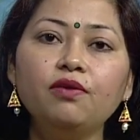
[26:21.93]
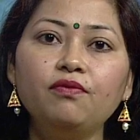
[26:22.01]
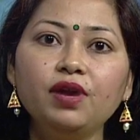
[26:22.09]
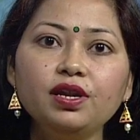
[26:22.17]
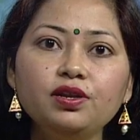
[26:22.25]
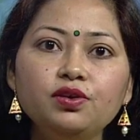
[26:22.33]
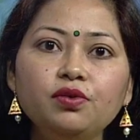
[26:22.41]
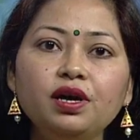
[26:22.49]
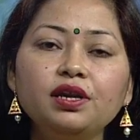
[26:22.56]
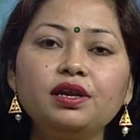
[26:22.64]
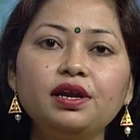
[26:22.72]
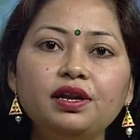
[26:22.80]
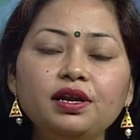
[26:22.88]
when you
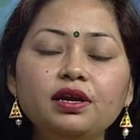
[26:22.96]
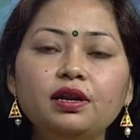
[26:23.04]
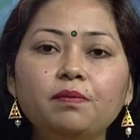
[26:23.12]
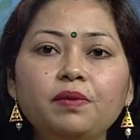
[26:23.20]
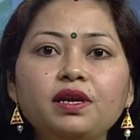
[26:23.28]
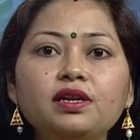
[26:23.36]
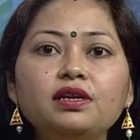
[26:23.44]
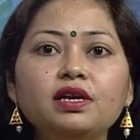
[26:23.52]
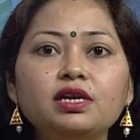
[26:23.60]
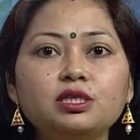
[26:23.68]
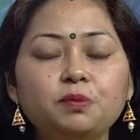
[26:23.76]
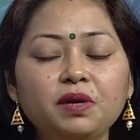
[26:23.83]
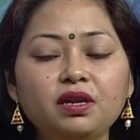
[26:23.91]
are getting repeated
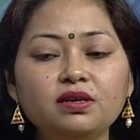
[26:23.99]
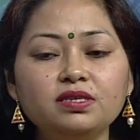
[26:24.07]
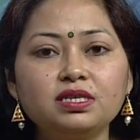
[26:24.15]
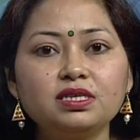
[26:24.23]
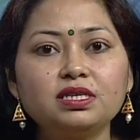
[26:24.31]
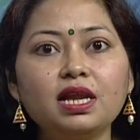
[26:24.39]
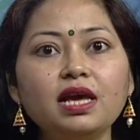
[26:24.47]
experiences